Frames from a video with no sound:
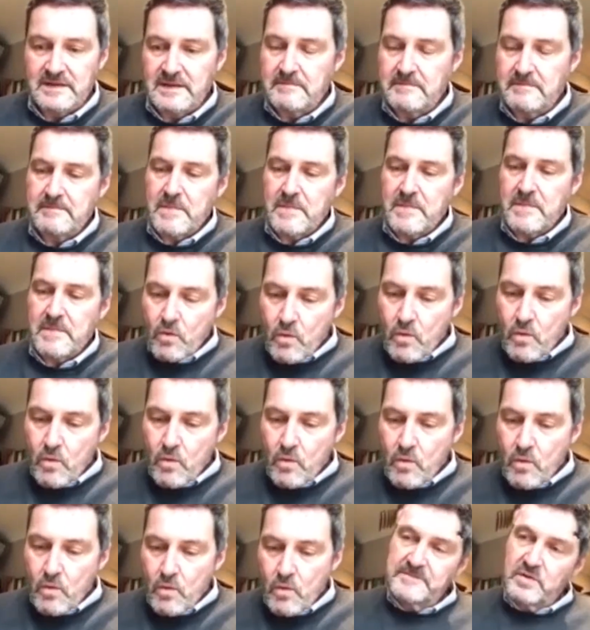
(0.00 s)
always
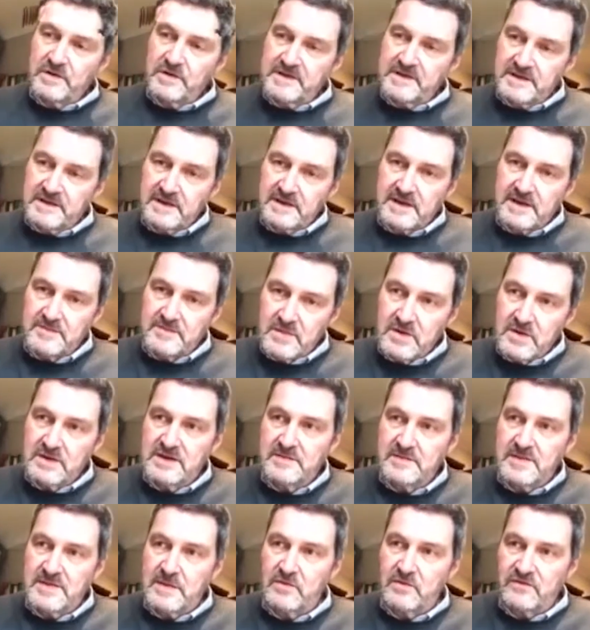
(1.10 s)
puts community
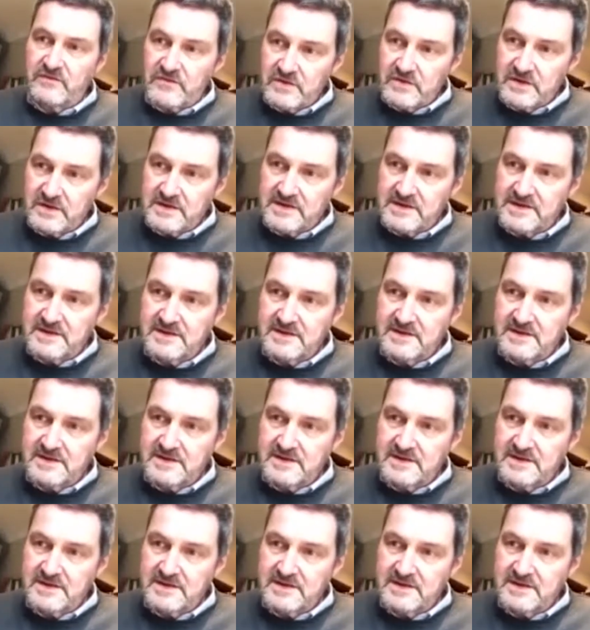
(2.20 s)
people first,